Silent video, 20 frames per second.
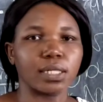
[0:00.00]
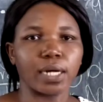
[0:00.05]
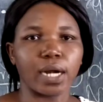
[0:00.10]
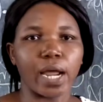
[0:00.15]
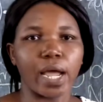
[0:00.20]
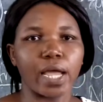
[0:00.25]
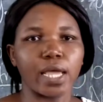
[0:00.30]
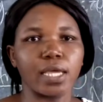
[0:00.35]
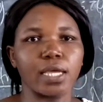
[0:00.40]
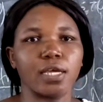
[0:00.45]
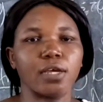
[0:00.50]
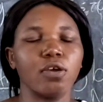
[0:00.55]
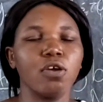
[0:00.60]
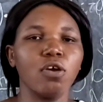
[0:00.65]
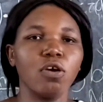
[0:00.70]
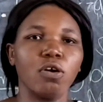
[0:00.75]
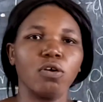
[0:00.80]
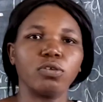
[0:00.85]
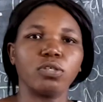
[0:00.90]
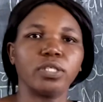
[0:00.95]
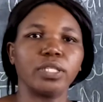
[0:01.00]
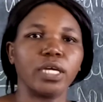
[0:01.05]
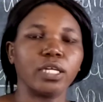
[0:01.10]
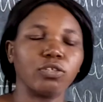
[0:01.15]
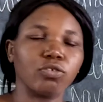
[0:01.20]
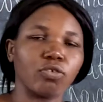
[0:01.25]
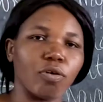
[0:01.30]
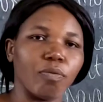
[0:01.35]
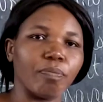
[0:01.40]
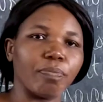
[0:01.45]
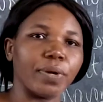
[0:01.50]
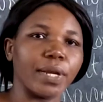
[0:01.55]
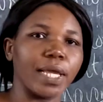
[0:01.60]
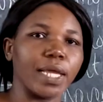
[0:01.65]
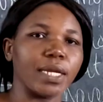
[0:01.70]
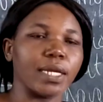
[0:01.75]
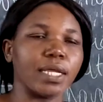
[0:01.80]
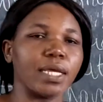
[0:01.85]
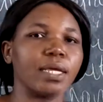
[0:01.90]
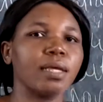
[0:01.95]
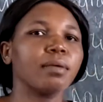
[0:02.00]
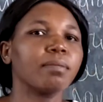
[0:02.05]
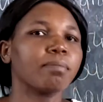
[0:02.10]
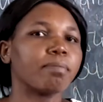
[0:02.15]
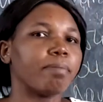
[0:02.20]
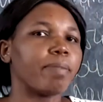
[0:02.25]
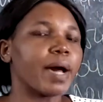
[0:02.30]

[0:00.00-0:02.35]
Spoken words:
crying or start complaining,